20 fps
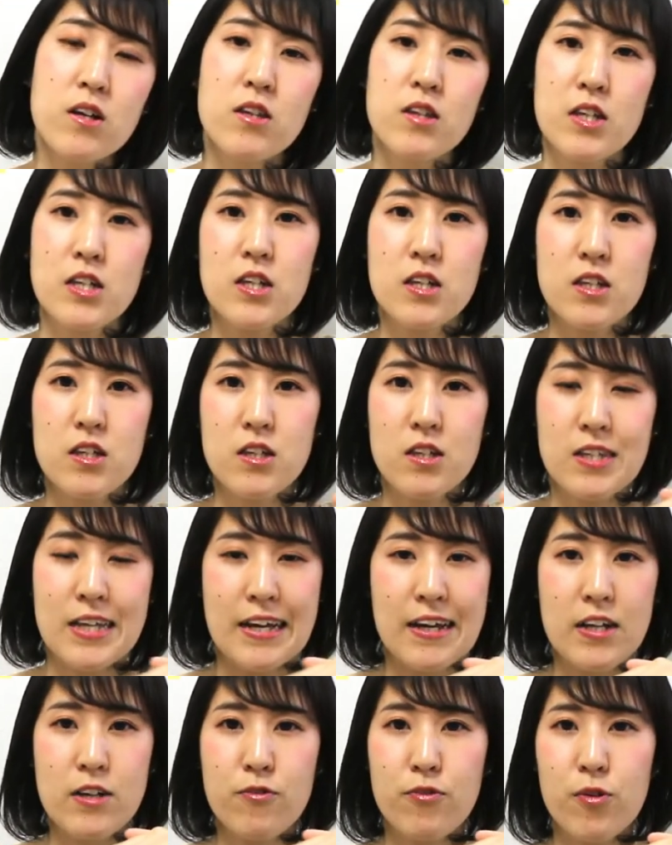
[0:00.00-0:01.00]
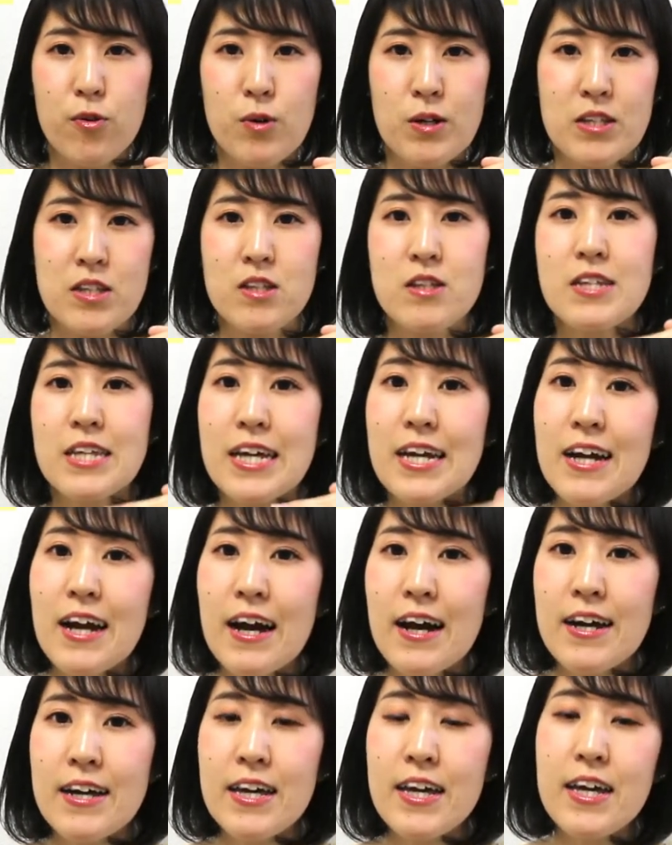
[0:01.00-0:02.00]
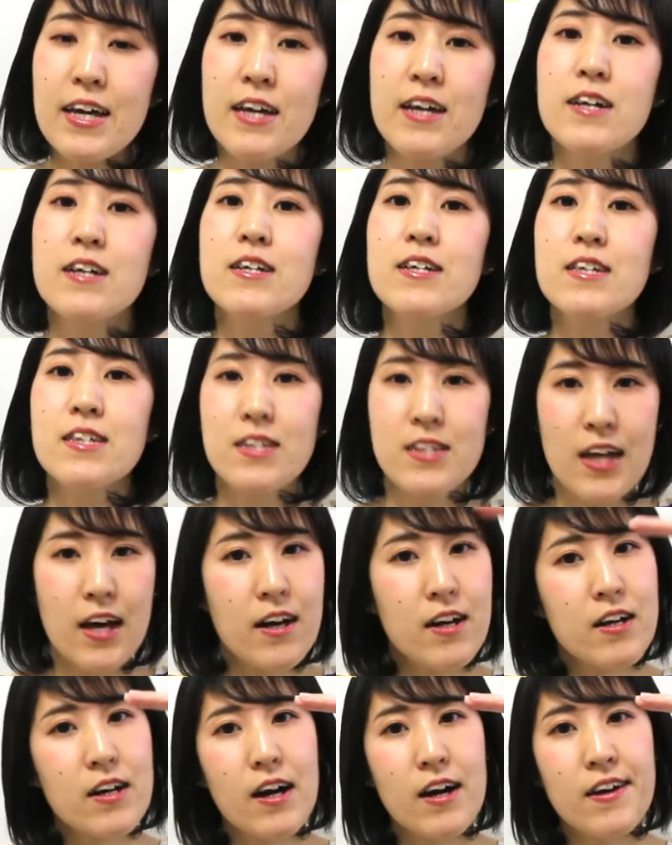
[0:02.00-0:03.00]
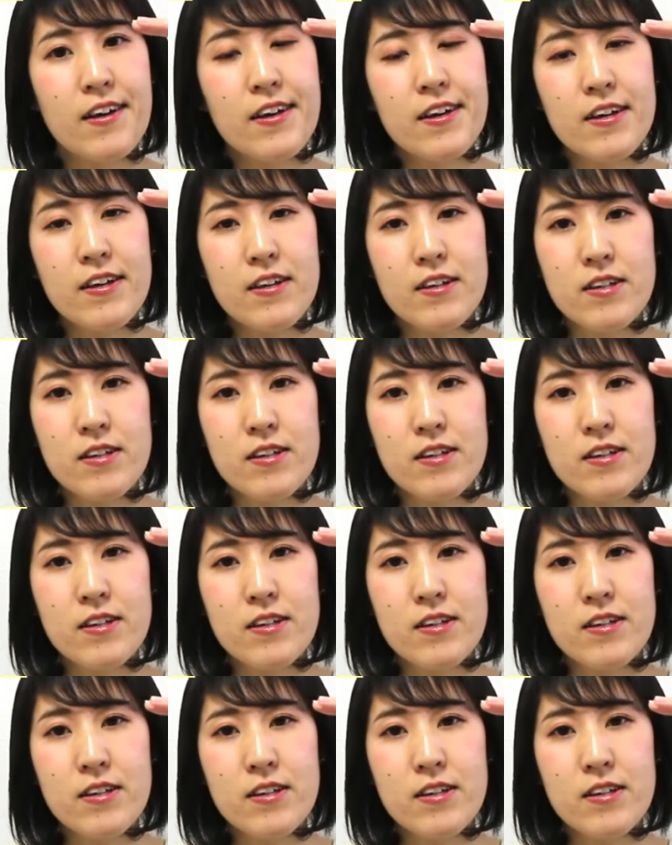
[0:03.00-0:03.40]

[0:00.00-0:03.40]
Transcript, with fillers: the second floor is nikai, sankai,